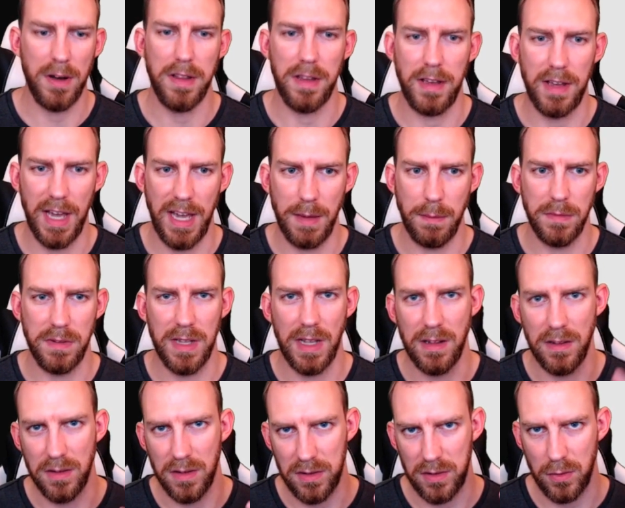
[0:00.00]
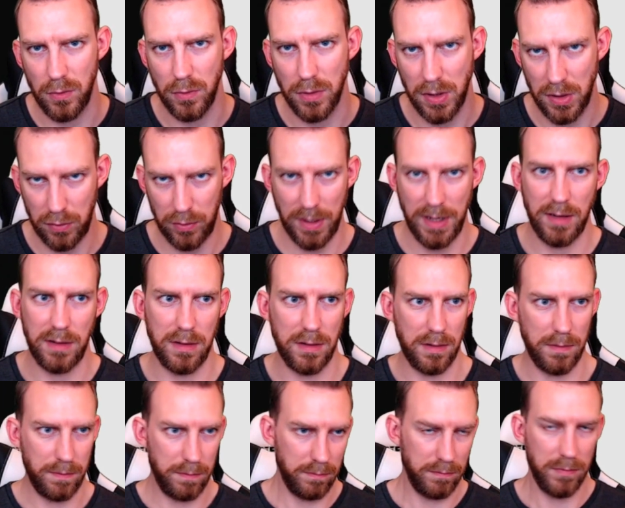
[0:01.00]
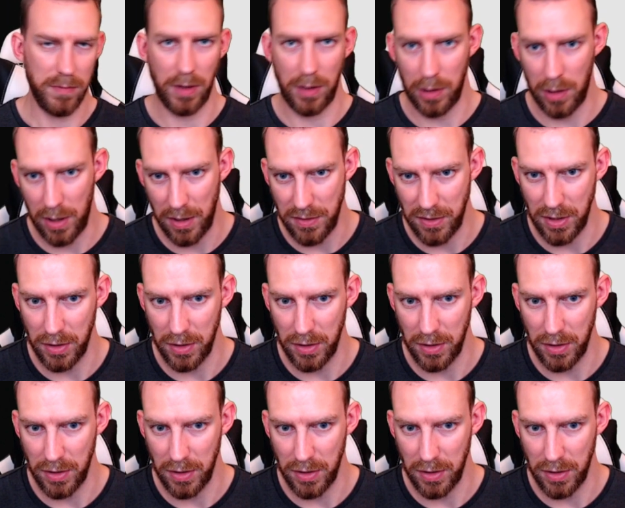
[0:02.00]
games, they'll install straight to the client that you're